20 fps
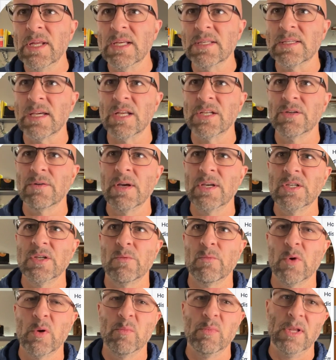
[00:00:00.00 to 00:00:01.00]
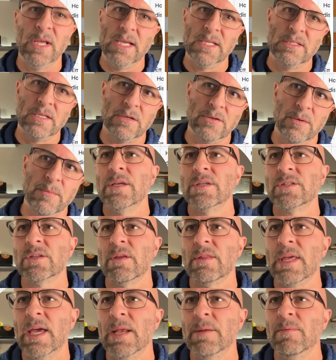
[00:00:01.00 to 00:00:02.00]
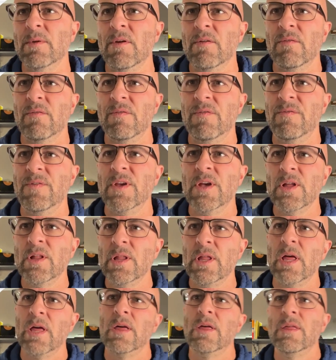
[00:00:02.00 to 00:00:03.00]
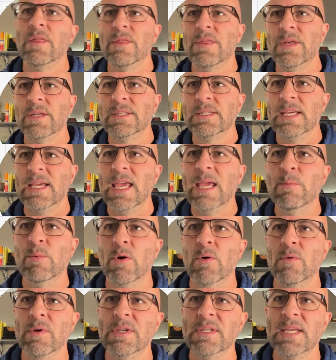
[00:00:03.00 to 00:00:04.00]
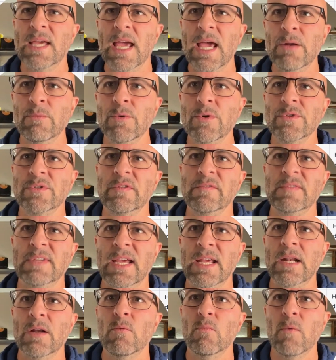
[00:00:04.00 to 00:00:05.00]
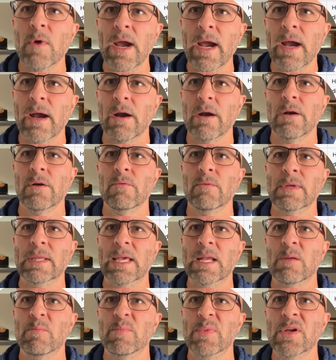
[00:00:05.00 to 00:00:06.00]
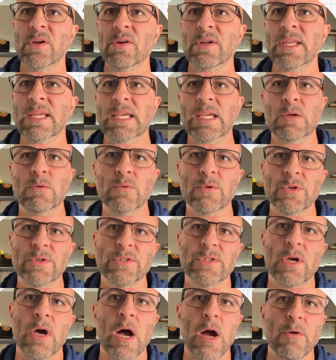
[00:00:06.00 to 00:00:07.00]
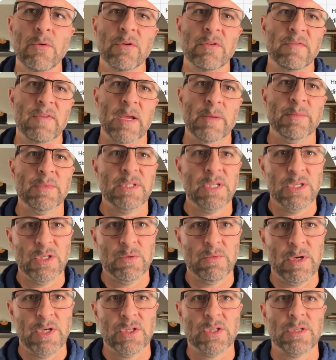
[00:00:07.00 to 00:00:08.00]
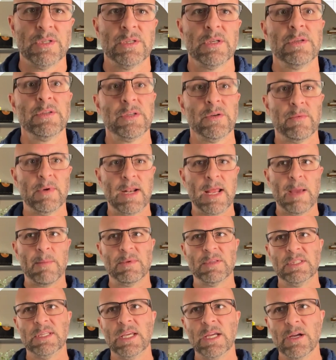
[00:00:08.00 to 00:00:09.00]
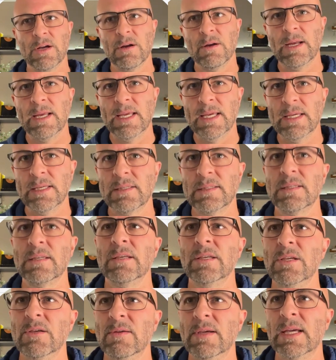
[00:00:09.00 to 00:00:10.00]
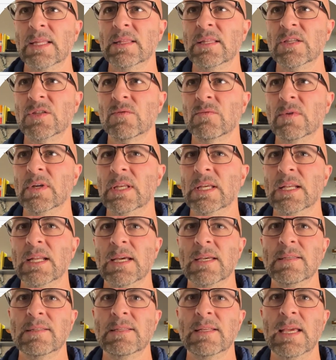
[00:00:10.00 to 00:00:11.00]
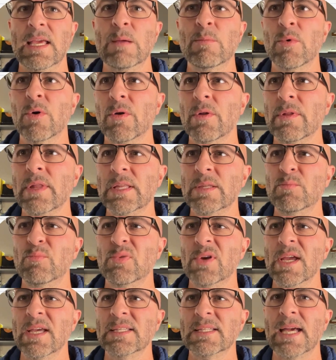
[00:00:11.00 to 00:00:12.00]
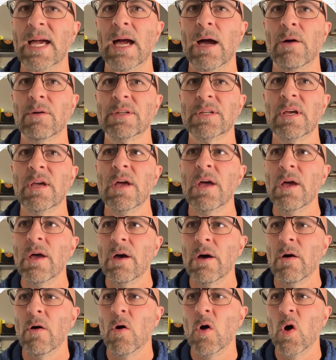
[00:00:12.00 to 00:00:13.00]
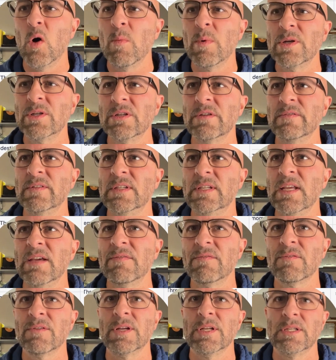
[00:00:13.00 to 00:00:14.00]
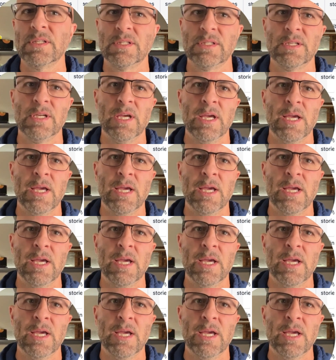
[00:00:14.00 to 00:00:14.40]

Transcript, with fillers: exaggeration, wordplay, etc. So then fill the table with 10 rows of data where relatability equals awkward family situations. So what happens here is you get this really nice table that breaks out a whole bunch of different